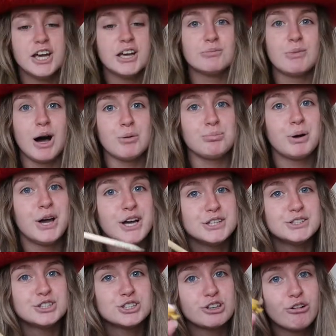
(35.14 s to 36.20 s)
and my
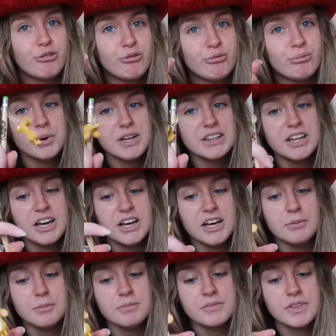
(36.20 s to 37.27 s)
pencil with
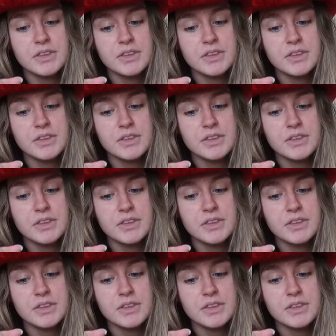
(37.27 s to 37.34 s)
um,